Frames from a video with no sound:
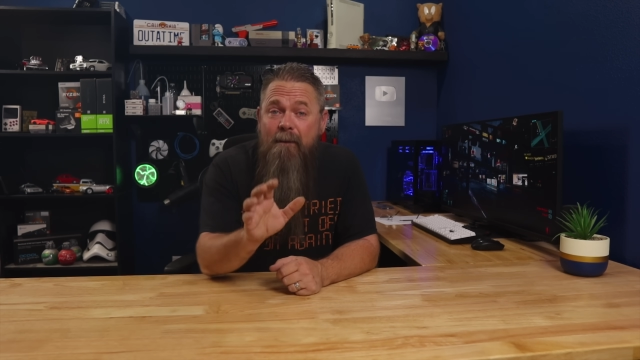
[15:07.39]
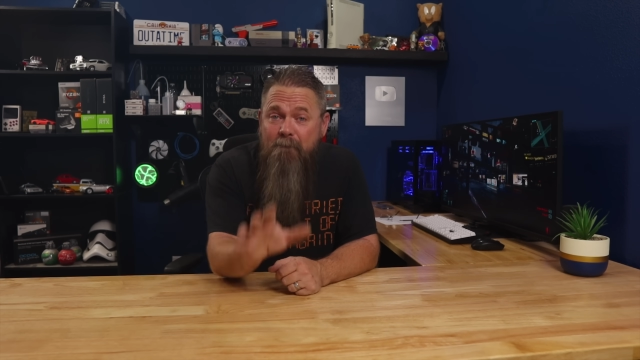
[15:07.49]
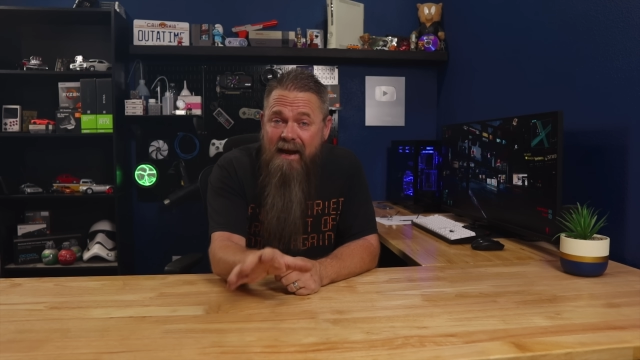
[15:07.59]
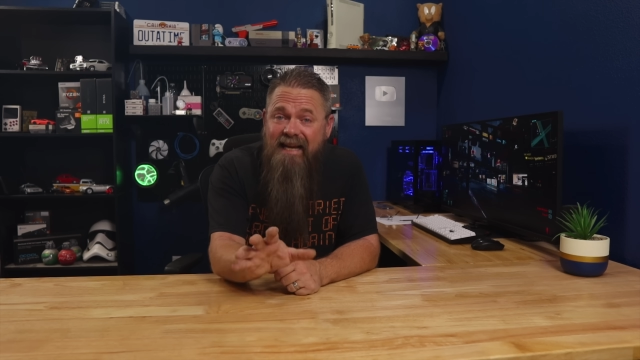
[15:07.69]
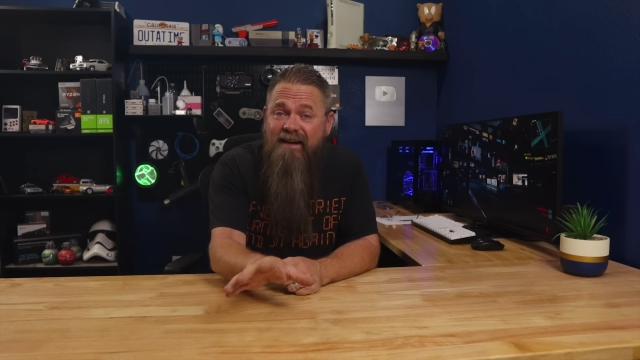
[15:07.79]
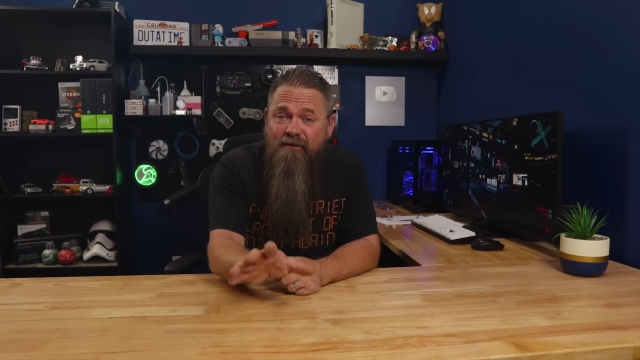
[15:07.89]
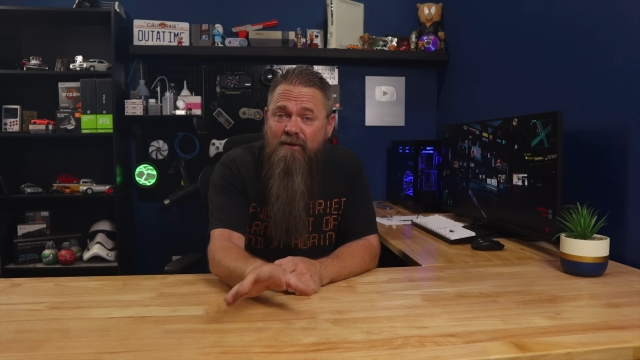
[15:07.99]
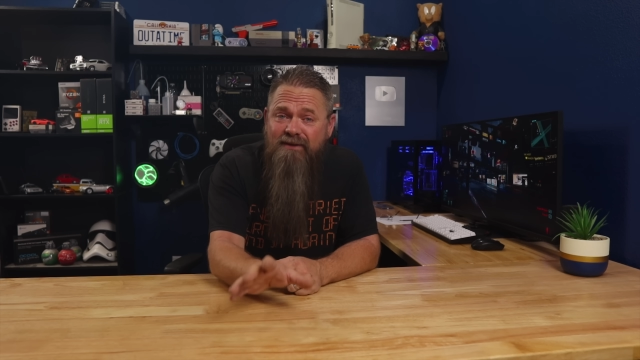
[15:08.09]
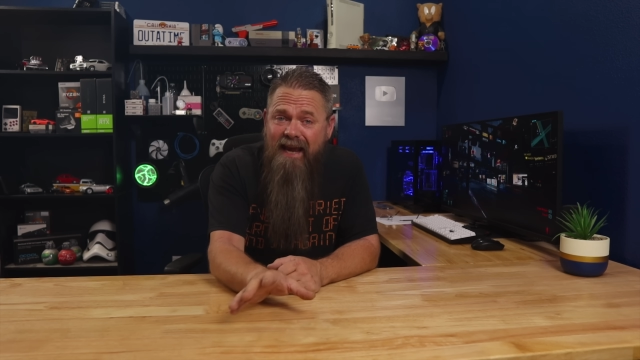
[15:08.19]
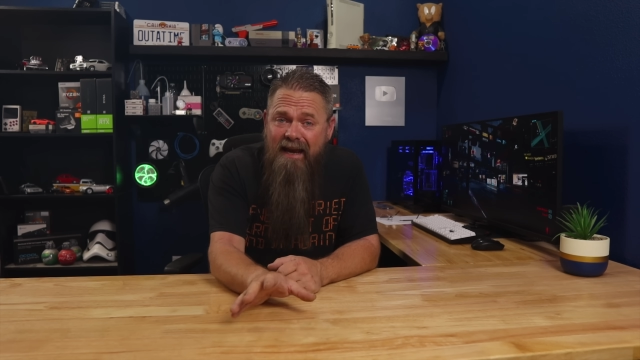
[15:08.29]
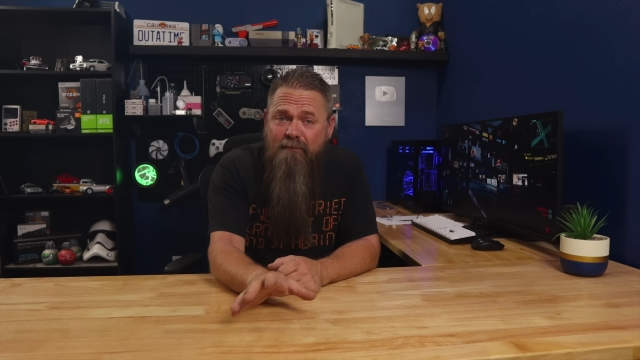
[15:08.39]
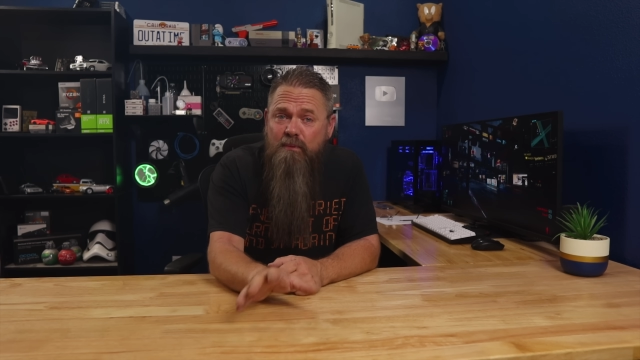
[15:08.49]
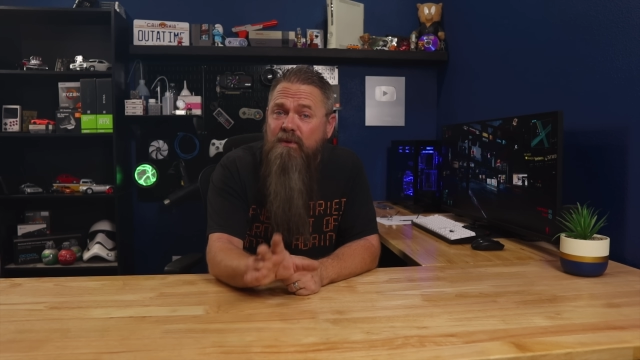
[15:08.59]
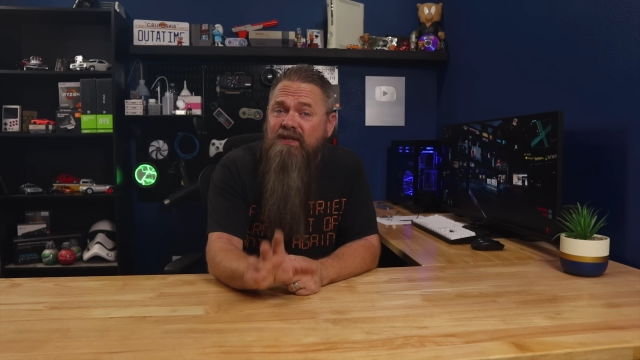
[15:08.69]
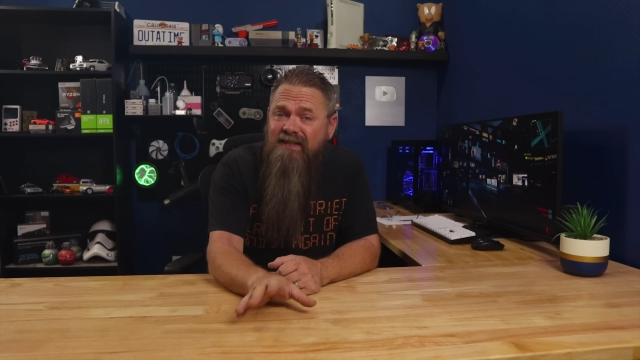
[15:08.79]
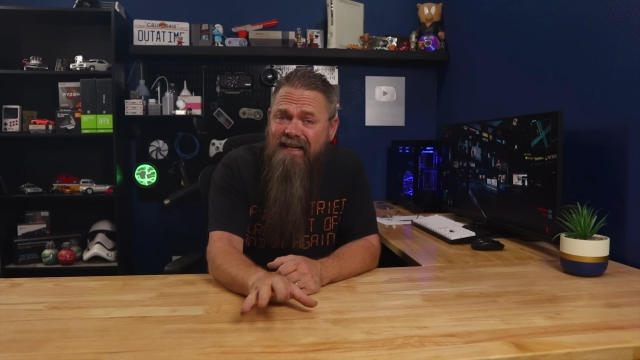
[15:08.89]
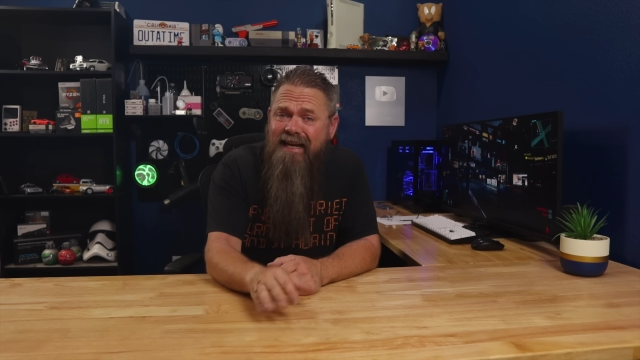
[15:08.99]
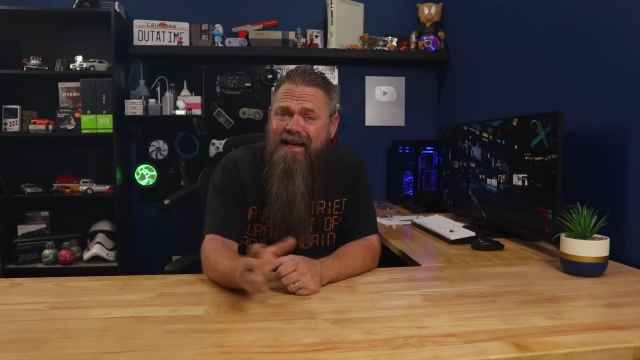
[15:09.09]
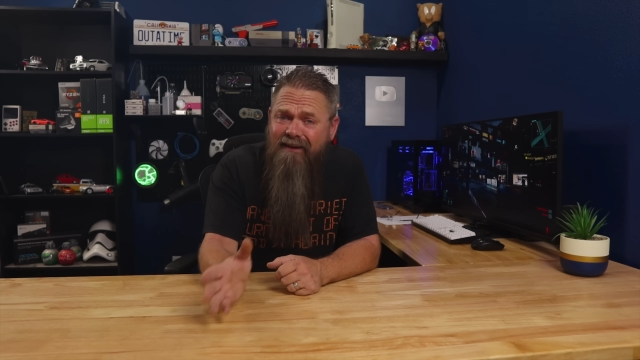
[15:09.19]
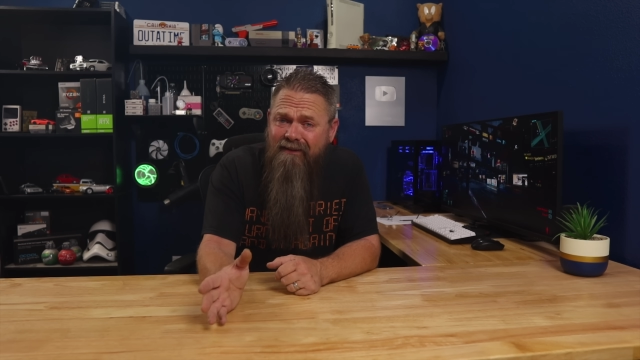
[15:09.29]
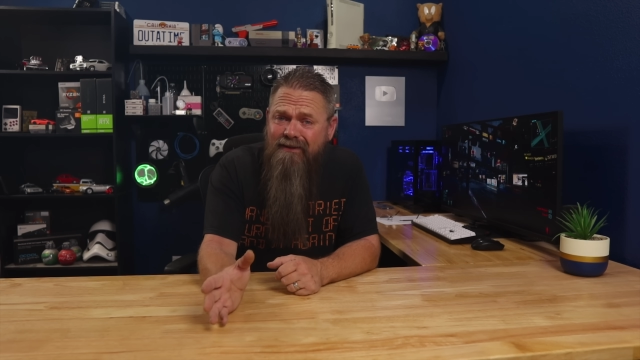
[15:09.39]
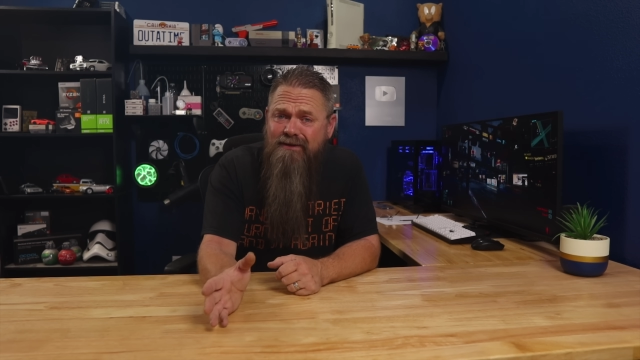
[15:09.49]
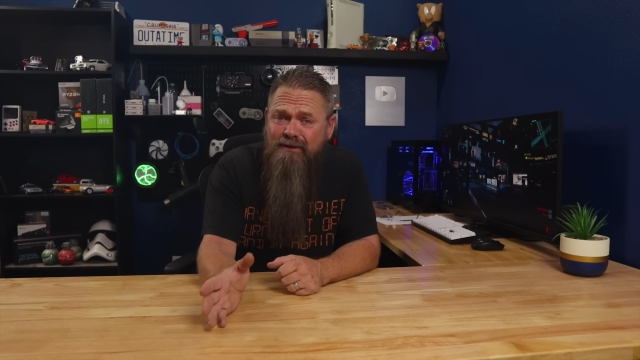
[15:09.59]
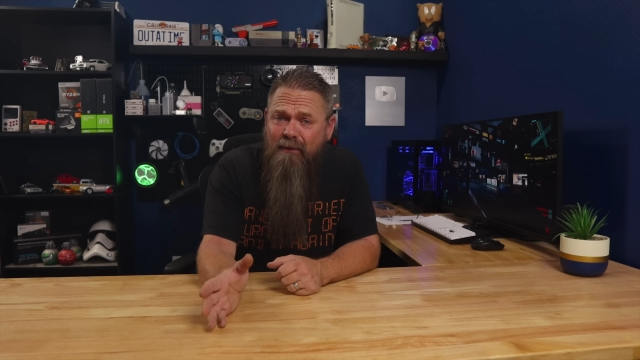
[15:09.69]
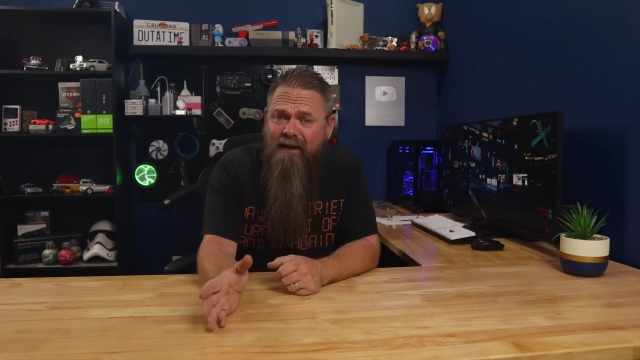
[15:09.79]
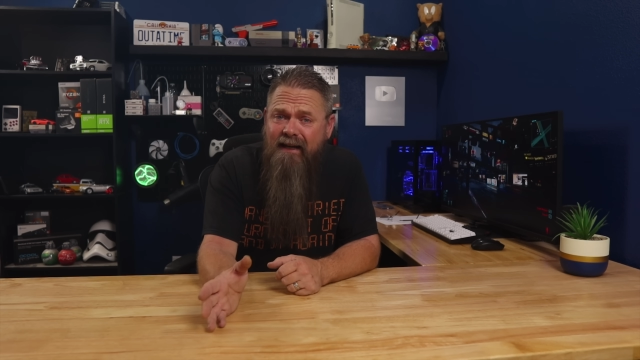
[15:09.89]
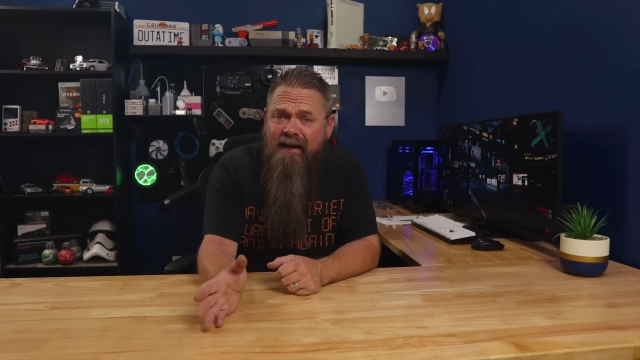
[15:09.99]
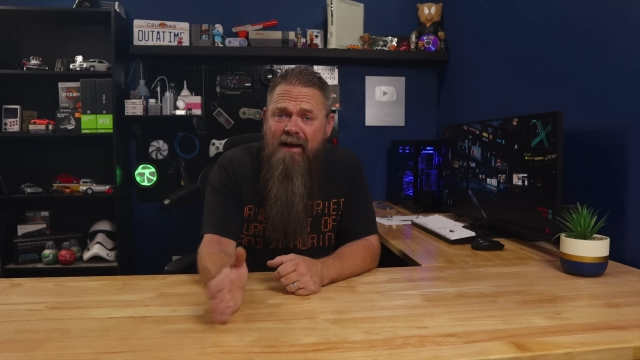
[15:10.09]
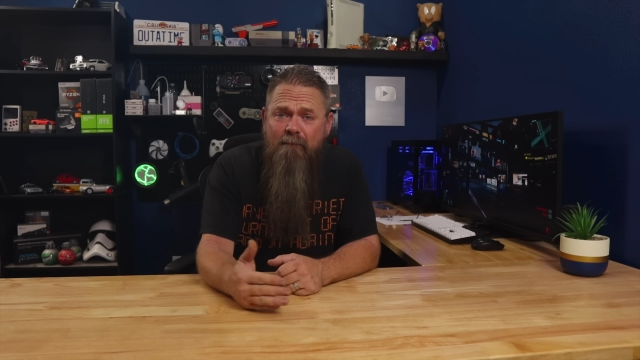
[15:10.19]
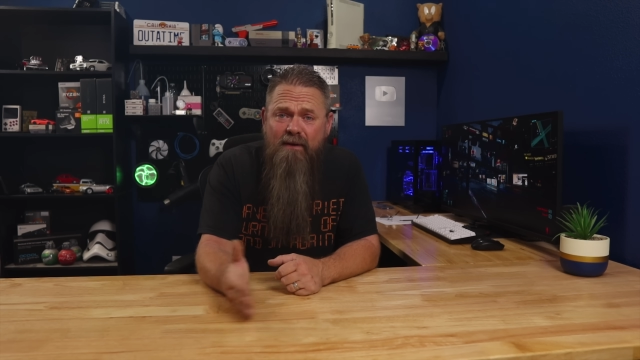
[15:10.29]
Many of those games were sitting at 120